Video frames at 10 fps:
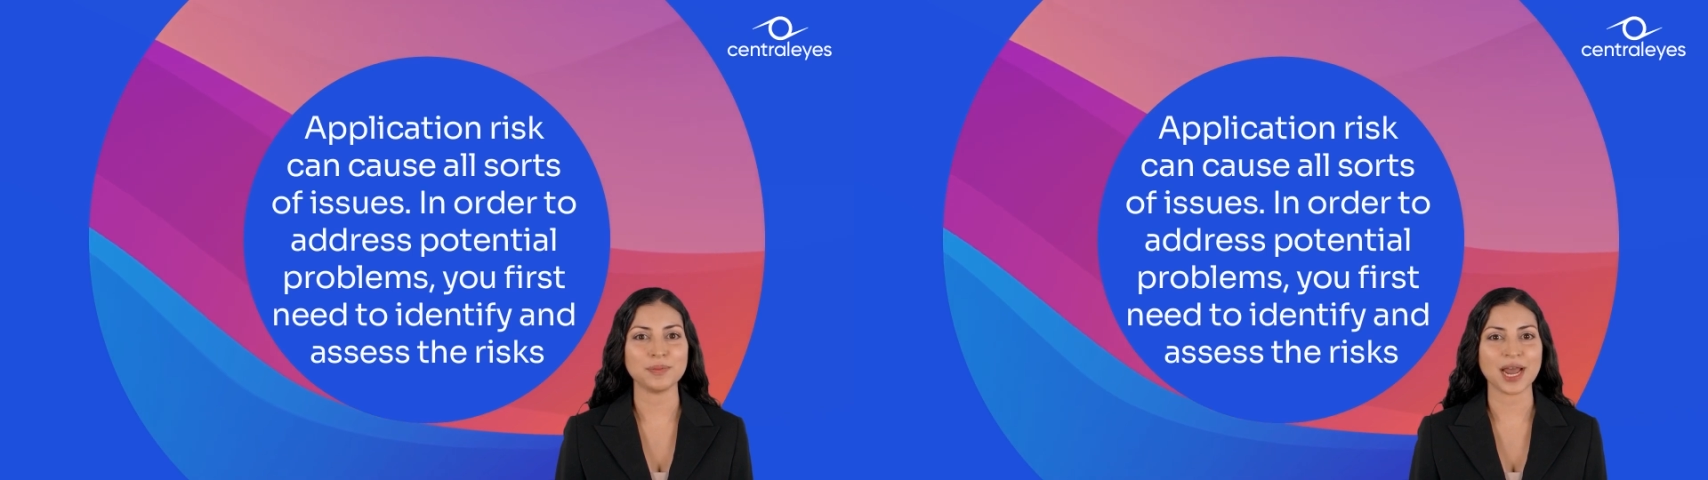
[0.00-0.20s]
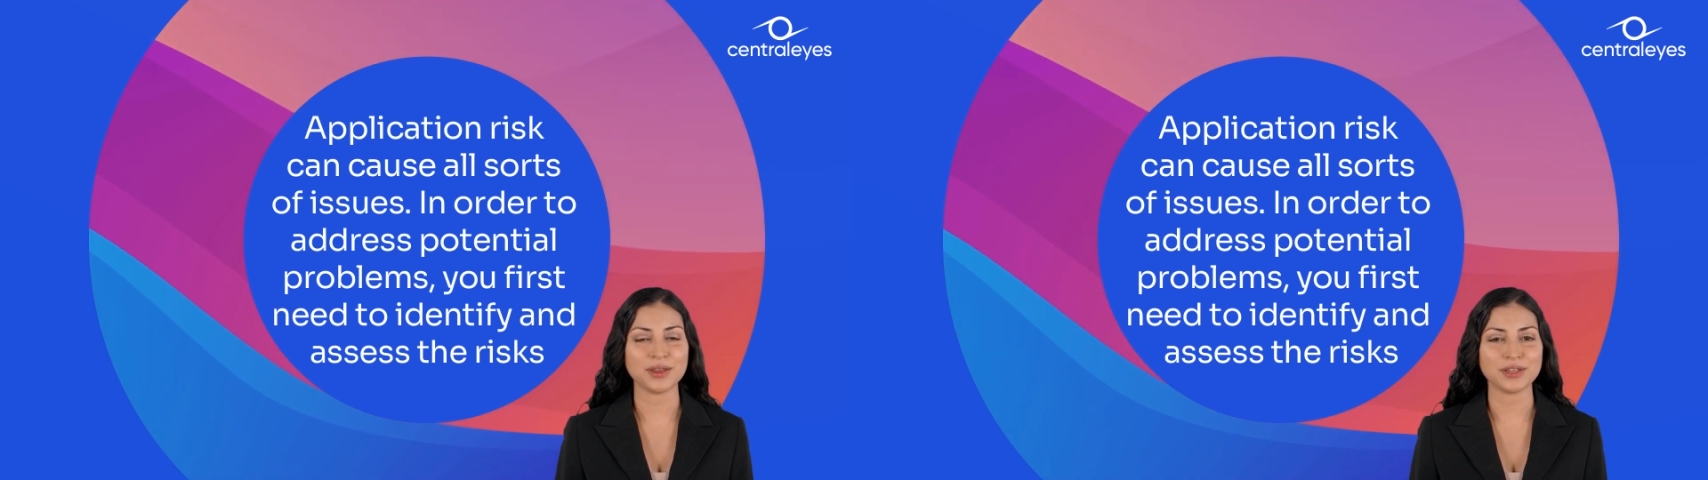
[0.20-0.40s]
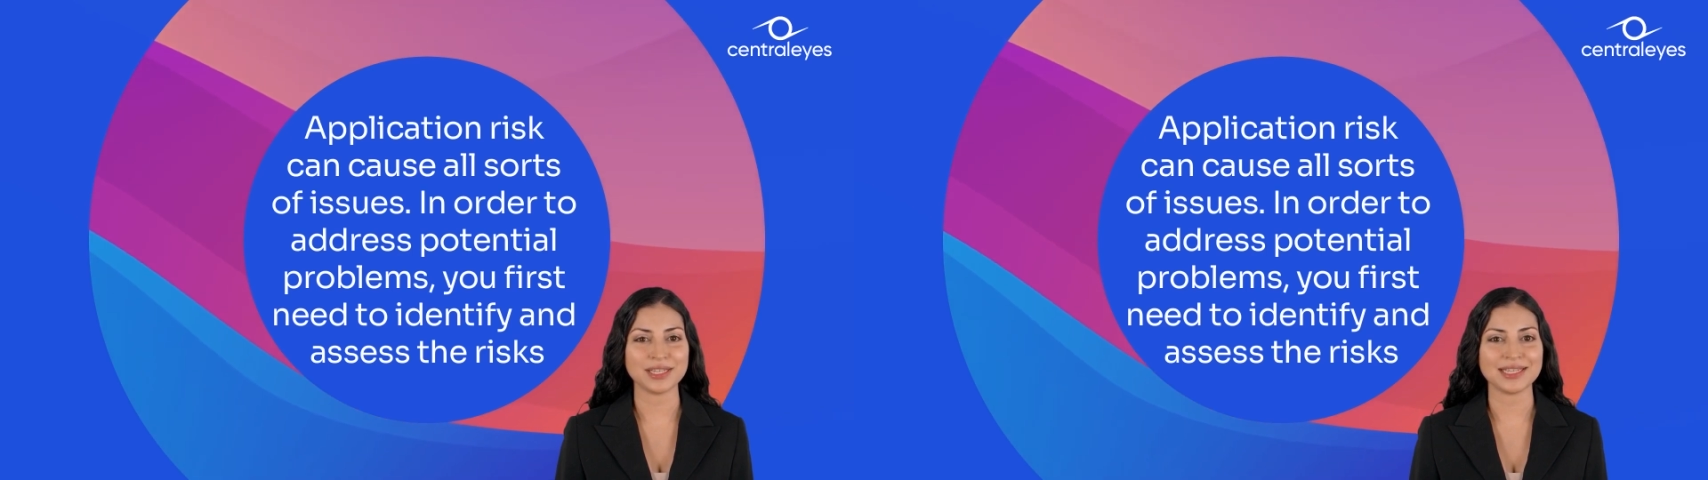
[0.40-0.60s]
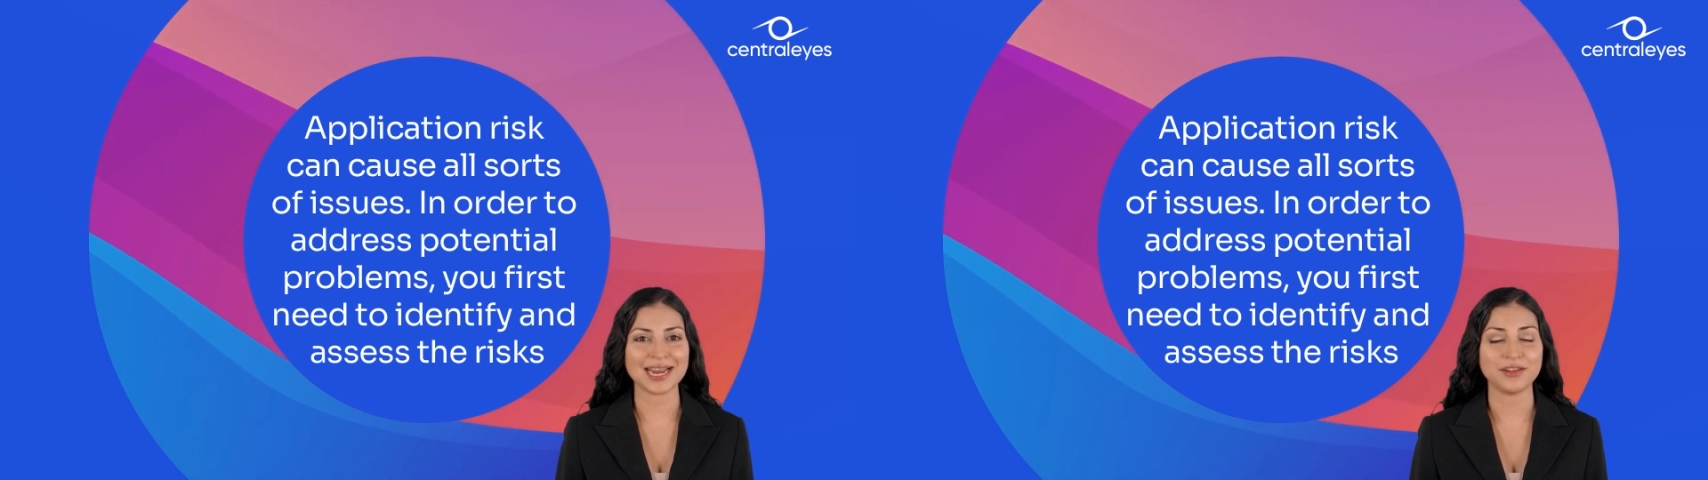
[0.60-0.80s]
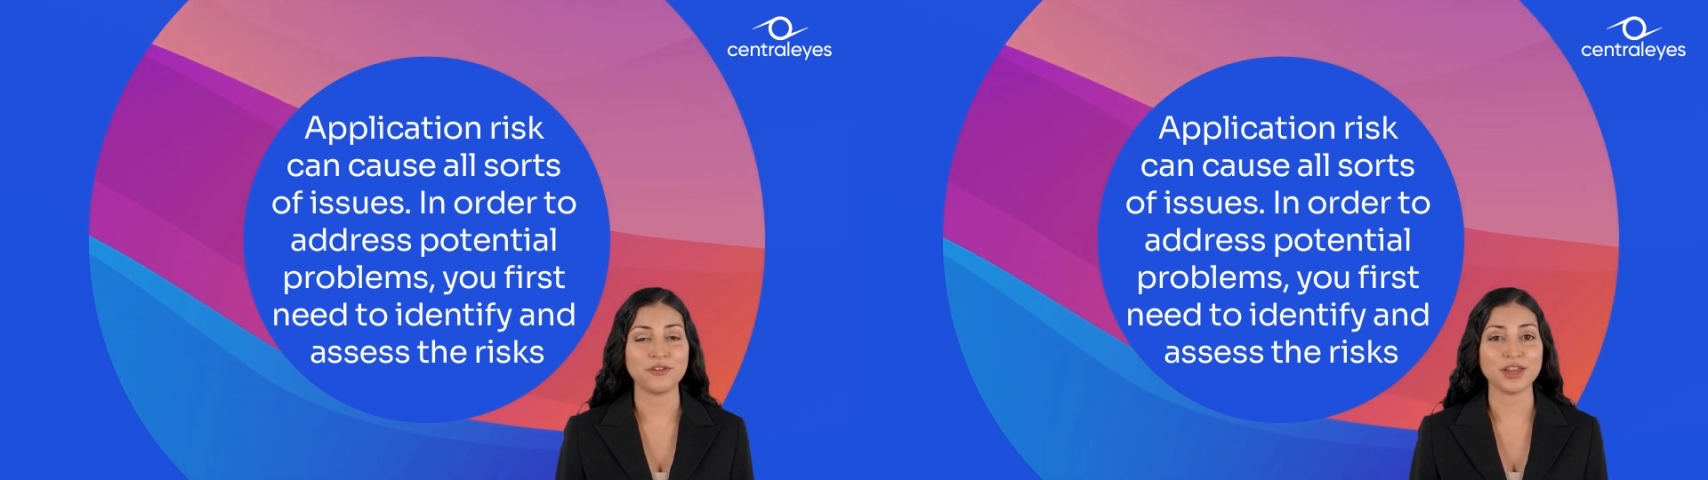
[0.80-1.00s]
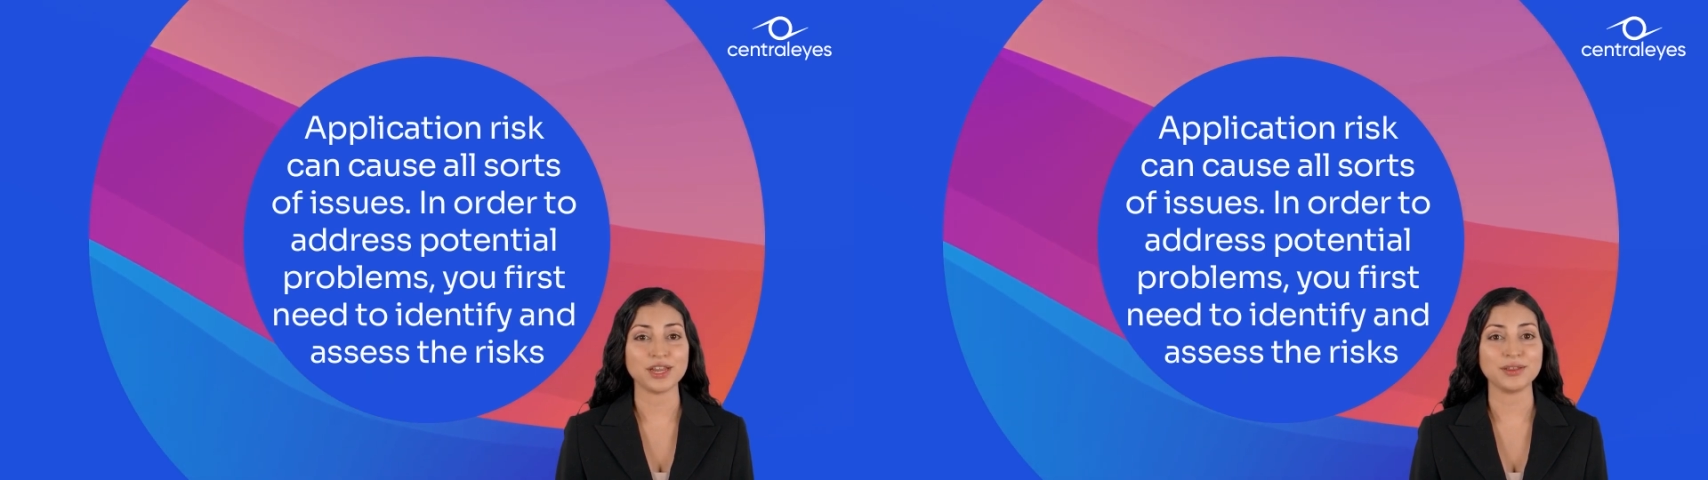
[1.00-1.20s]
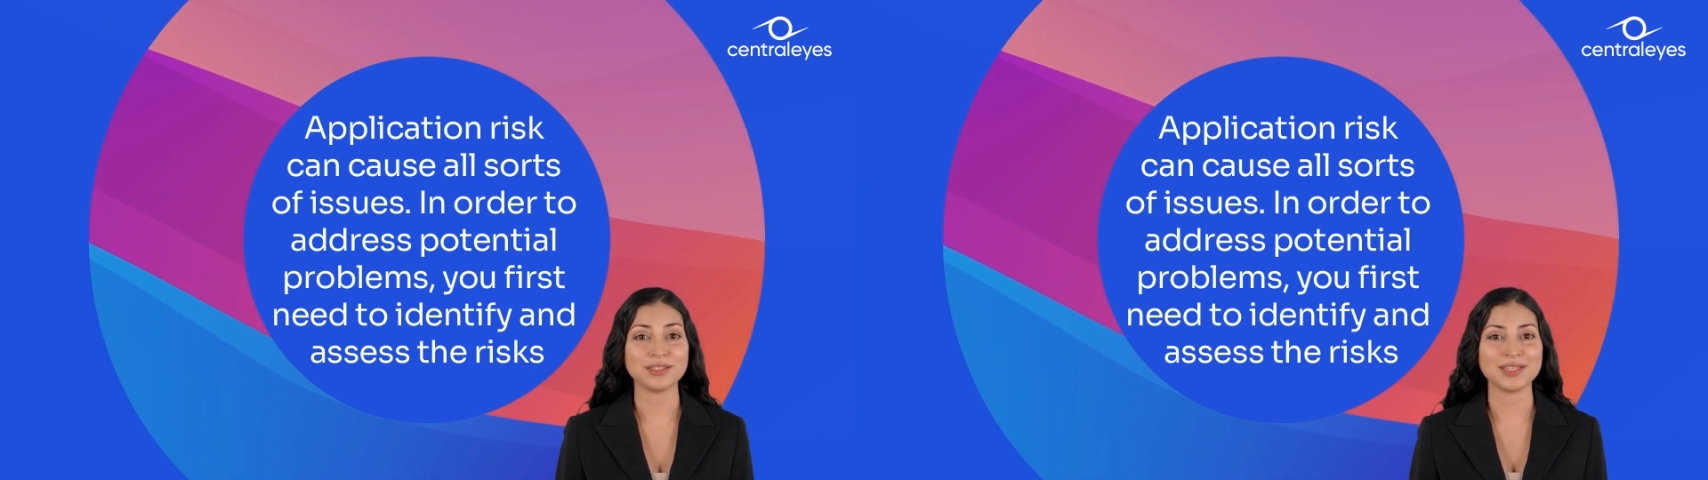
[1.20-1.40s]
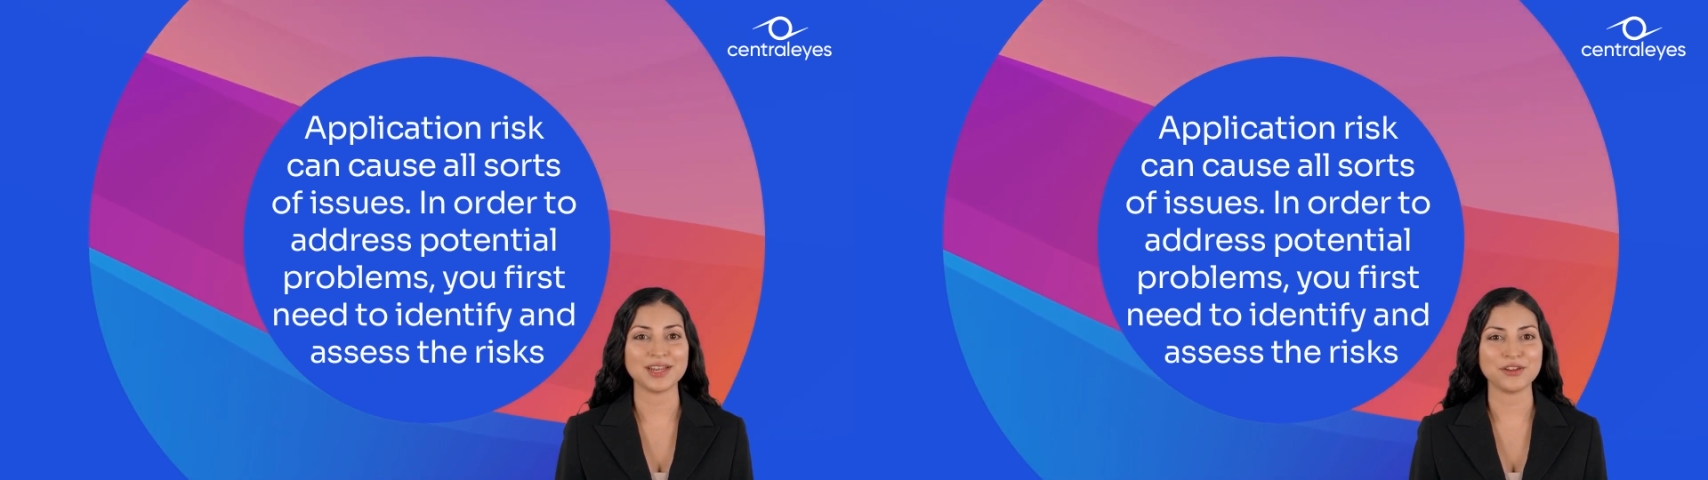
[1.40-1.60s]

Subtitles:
problems in software use,